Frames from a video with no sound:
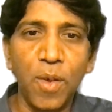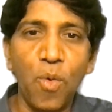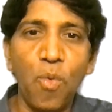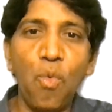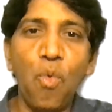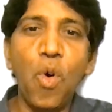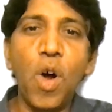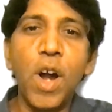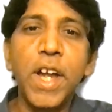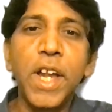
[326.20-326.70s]

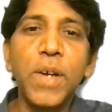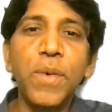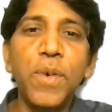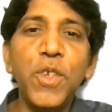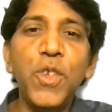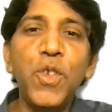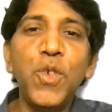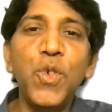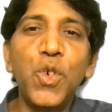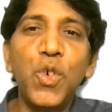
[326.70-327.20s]
whatever
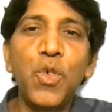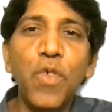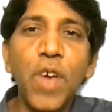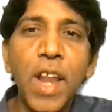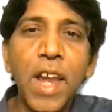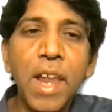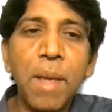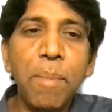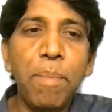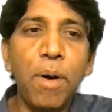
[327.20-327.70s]
you
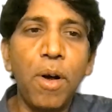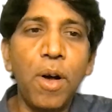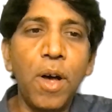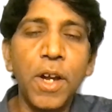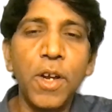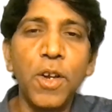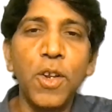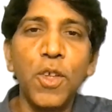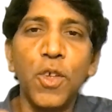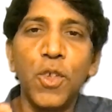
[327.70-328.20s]
dwell
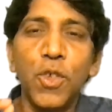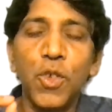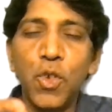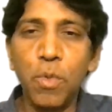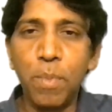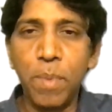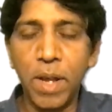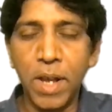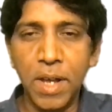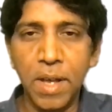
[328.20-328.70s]
upon, you
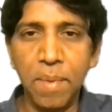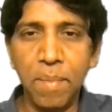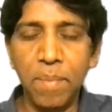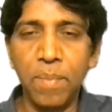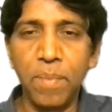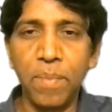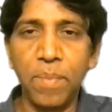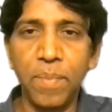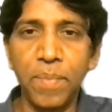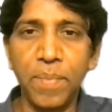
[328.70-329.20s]
become.
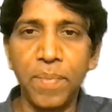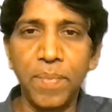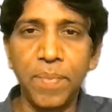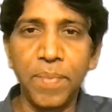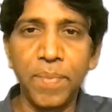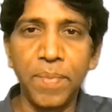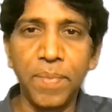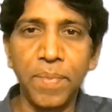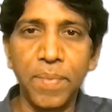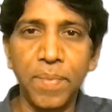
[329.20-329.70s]

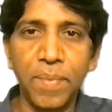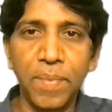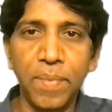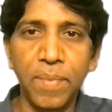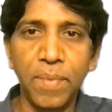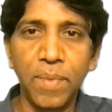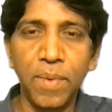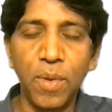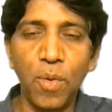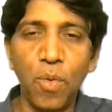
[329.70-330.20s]

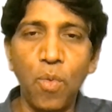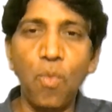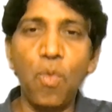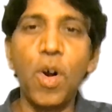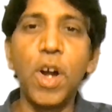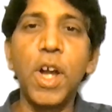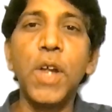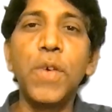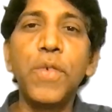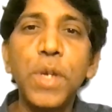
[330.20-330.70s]

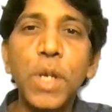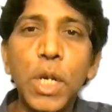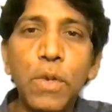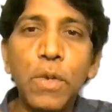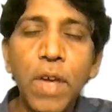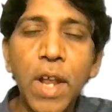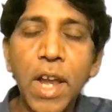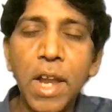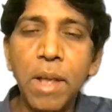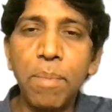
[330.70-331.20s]
Whatever you
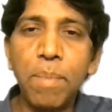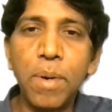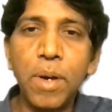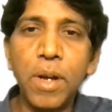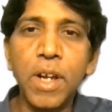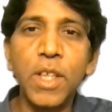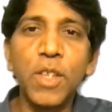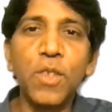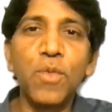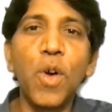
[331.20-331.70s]
dwell
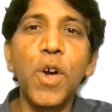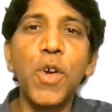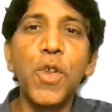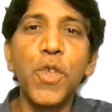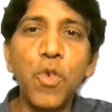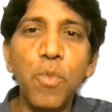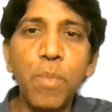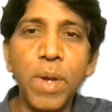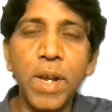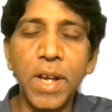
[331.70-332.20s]
upon is what
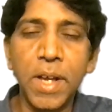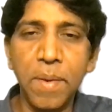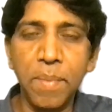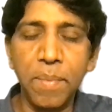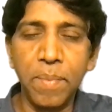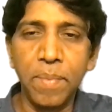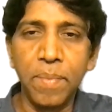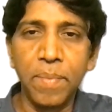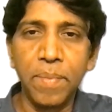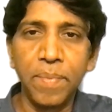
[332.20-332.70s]
you
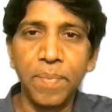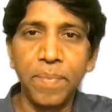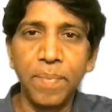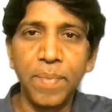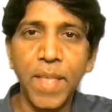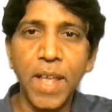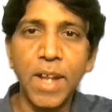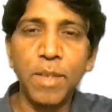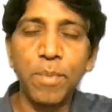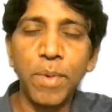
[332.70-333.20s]
become.
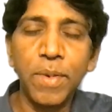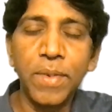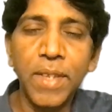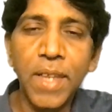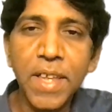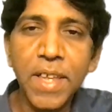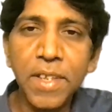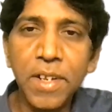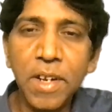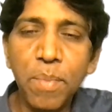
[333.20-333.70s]
That's
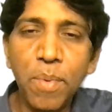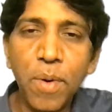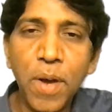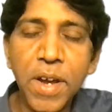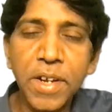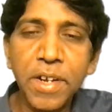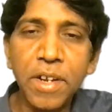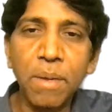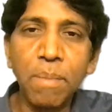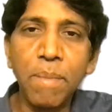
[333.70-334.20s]
precisely
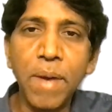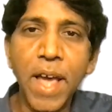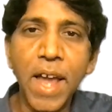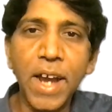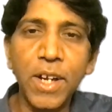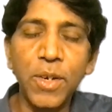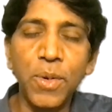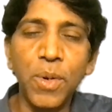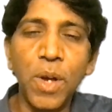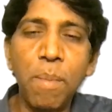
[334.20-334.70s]
pointing
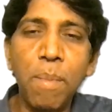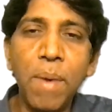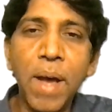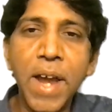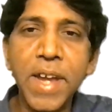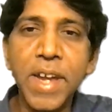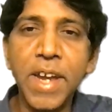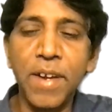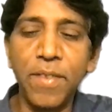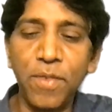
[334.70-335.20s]
back to our
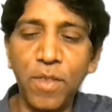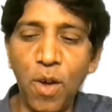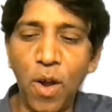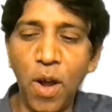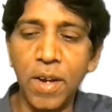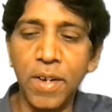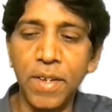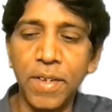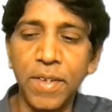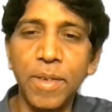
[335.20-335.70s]
mind and
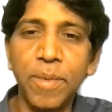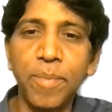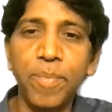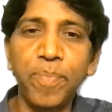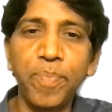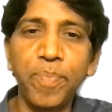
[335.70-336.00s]
thoughts.